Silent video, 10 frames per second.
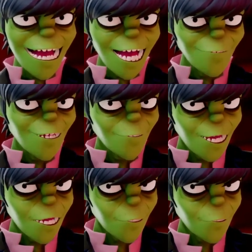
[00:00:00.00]
If you
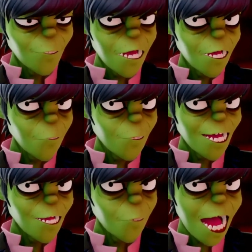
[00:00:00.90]
do,
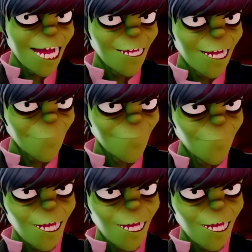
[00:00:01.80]
which one?